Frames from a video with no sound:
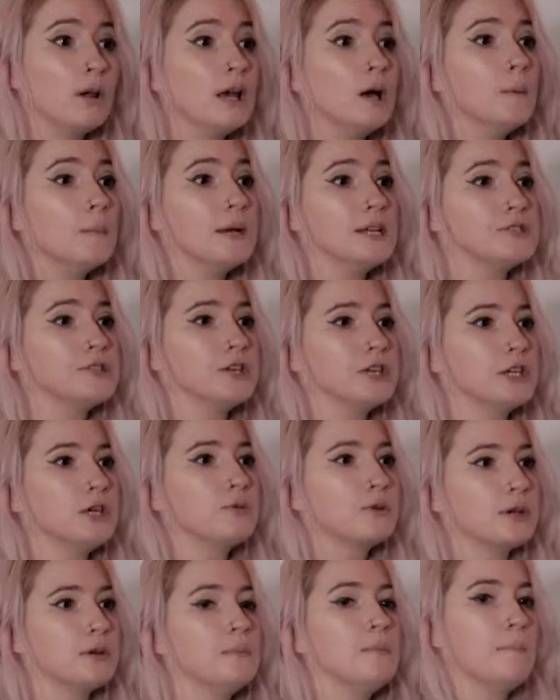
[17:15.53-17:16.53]
or little bits that
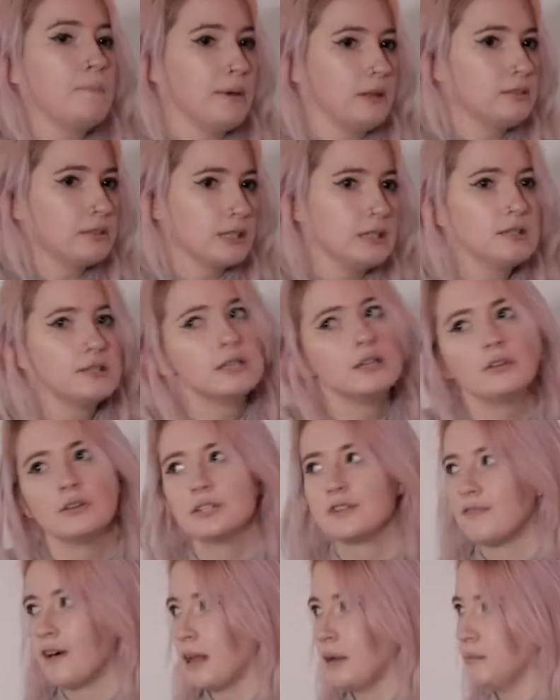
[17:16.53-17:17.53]
you can build into your
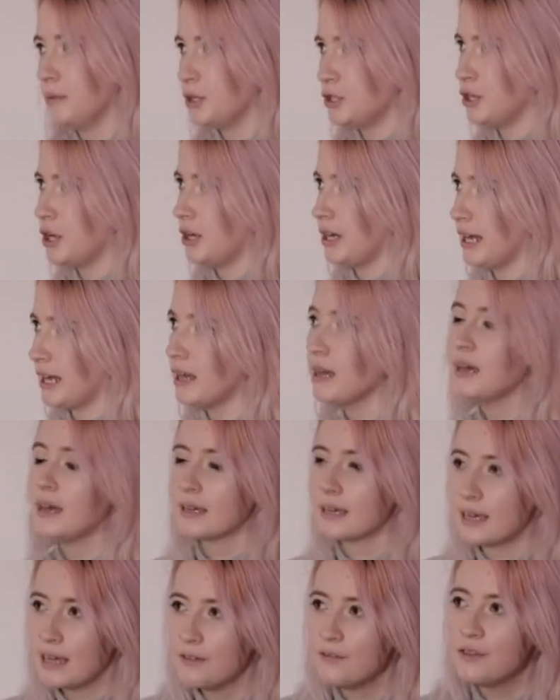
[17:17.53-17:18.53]
development journey.
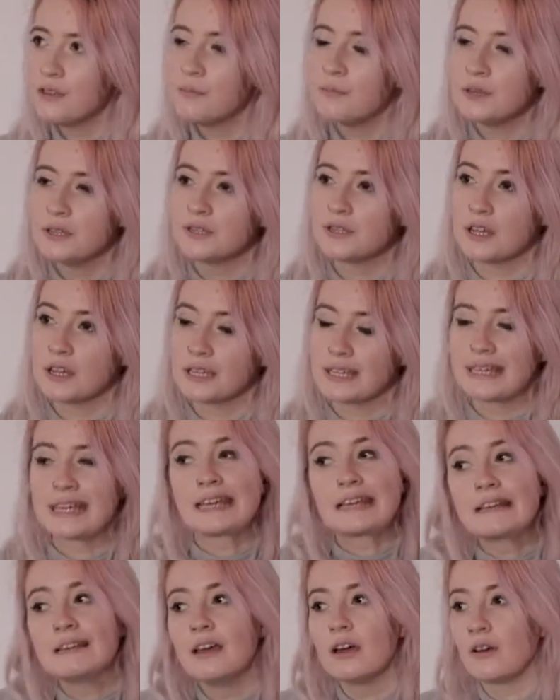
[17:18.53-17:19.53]
Give them as,
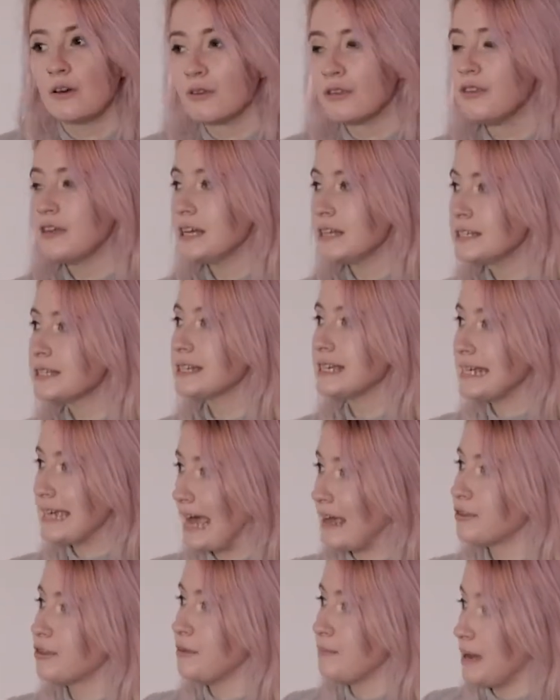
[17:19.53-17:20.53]
things to
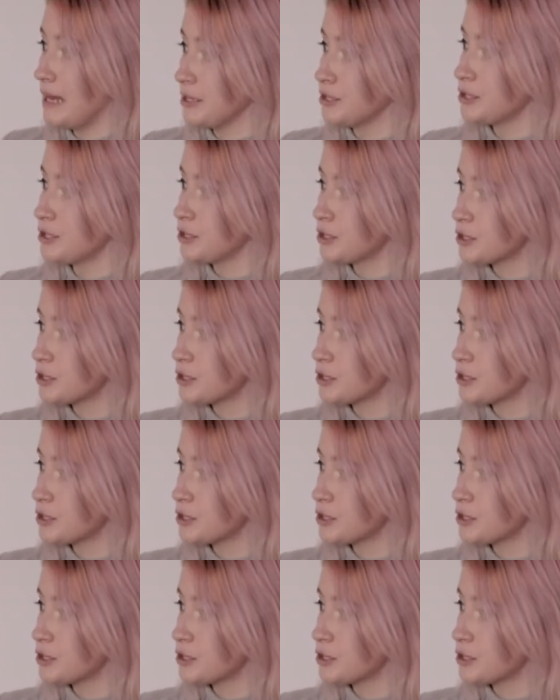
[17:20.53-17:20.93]
get them into